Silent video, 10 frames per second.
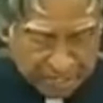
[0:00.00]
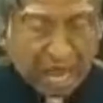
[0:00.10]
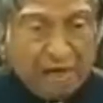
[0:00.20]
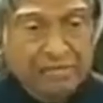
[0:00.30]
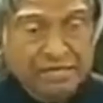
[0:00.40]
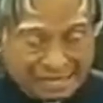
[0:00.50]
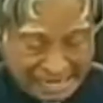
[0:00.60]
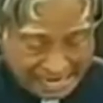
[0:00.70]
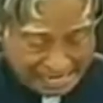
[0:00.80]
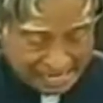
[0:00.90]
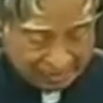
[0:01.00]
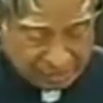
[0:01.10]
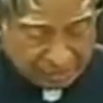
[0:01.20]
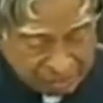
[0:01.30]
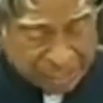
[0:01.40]
Yavarum Kelir,
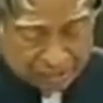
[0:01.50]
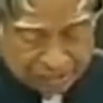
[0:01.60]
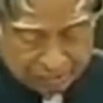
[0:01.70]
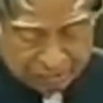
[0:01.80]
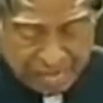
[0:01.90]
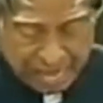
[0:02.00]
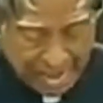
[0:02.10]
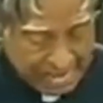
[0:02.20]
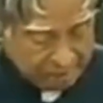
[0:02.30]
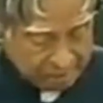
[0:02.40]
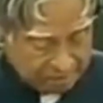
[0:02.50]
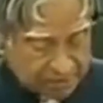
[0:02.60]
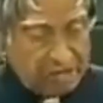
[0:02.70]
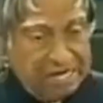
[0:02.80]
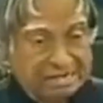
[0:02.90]
which means I am a
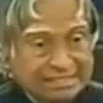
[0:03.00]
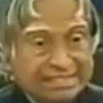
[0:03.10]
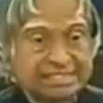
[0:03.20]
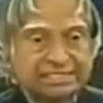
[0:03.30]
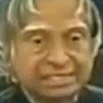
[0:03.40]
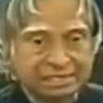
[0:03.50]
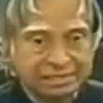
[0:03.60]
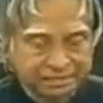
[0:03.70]
world citizen.